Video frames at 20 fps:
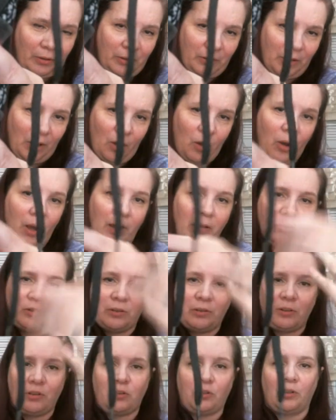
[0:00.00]
So I'll
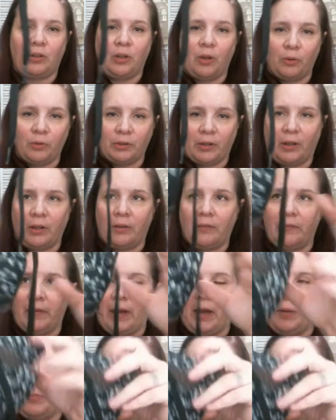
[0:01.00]
just disclose all of that.